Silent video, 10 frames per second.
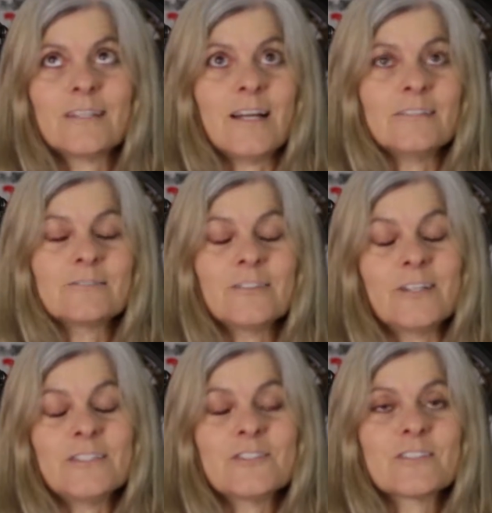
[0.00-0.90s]
don't know,
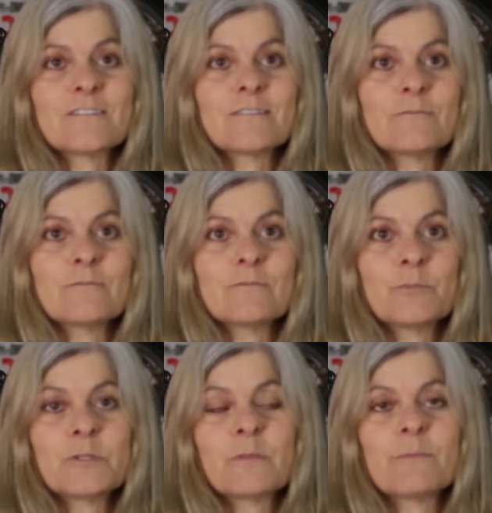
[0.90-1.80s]
I just
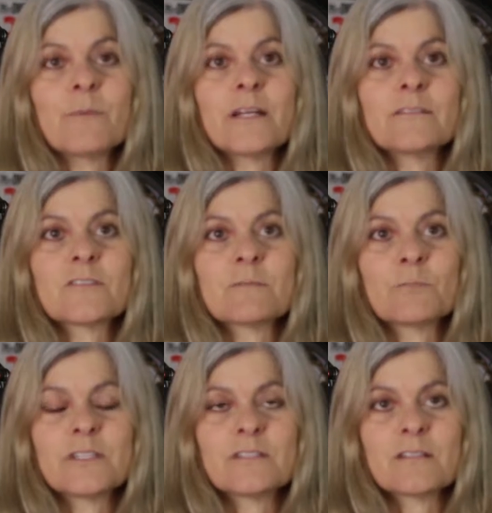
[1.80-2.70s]
put my mind
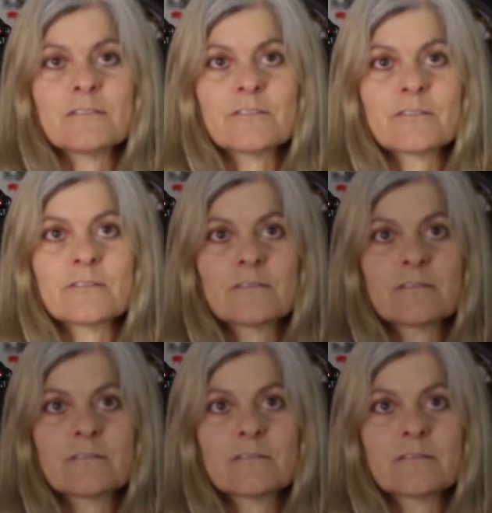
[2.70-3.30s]
someplace else.